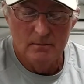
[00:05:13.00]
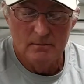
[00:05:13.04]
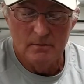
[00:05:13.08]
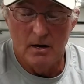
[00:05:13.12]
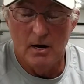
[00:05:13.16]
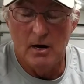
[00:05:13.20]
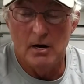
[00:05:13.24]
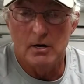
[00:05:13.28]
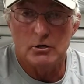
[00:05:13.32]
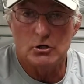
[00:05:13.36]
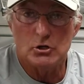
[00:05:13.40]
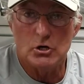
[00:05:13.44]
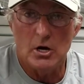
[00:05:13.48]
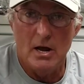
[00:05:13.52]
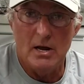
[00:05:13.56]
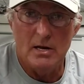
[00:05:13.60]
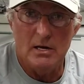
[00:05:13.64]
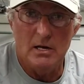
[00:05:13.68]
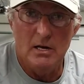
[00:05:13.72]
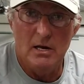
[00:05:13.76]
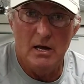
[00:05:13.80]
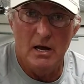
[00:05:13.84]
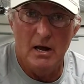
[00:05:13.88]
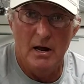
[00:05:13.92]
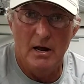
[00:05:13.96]
uh,
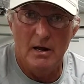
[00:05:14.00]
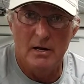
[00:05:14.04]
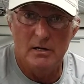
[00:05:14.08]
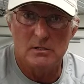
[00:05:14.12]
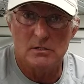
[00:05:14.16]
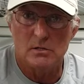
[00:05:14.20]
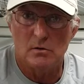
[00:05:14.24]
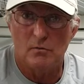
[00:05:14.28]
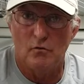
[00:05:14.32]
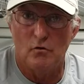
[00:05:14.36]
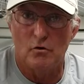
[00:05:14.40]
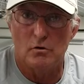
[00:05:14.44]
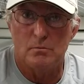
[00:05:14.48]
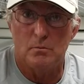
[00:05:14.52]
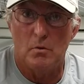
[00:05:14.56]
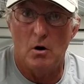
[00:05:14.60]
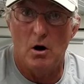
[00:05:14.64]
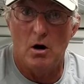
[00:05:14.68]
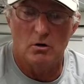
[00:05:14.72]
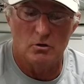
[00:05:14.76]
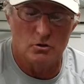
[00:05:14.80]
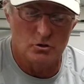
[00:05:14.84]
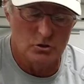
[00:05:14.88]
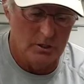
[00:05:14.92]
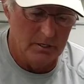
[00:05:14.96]
shaky heads,
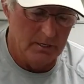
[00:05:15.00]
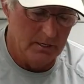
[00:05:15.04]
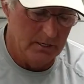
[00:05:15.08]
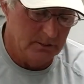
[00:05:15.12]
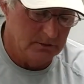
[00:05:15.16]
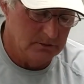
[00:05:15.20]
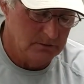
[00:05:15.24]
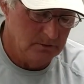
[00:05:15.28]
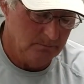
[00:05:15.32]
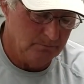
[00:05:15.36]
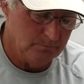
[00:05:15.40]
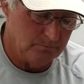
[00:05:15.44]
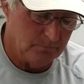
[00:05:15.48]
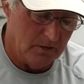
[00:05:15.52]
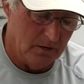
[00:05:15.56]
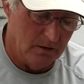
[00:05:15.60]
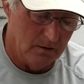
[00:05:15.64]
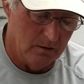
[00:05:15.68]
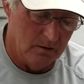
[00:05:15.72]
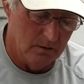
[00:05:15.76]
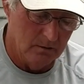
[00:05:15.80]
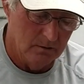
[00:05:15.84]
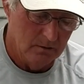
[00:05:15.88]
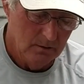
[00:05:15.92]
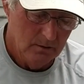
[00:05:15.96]
football jigs,
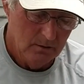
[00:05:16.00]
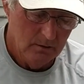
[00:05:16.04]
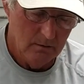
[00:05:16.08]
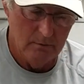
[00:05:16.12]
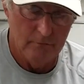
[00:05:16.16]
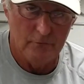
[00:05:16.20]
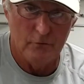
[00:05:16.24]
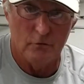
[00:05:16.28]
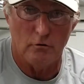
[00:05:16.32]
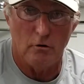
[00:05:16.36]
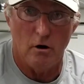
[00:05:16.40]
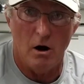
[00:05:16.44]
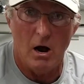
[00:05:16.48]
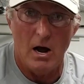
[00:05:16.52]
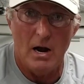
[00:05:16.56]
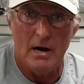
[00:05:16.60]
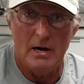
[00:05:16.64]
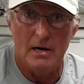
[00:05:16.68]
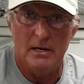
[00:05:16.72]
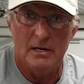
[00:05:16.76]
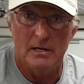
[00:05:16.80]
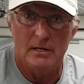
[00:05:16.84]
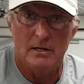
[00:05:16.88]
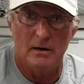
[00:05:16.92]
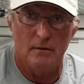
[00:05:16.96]
uh, a variety of